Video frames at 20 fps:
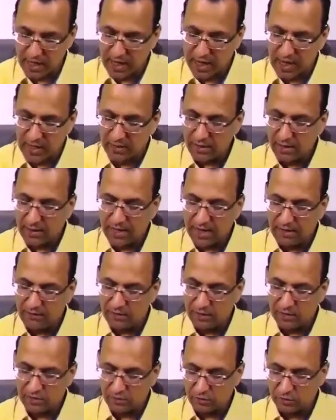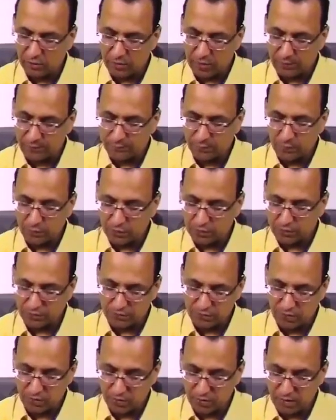another alveolus to the pores of
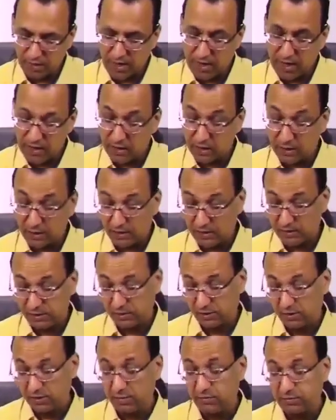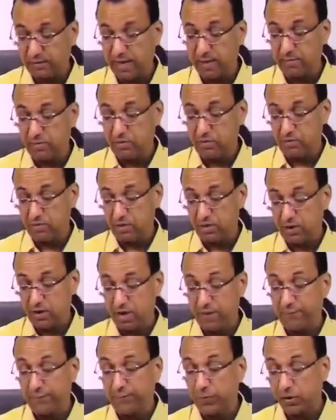Kahn, and it is sometime
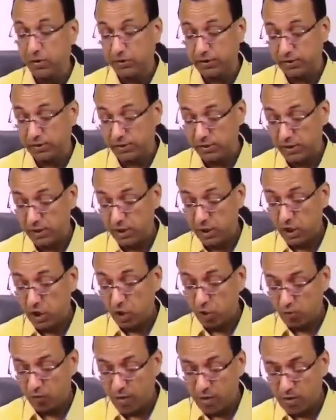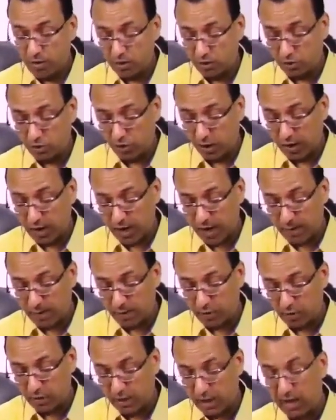important when you are talking
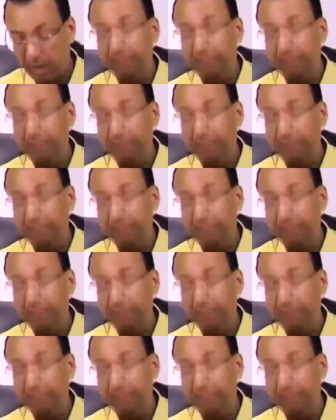about lung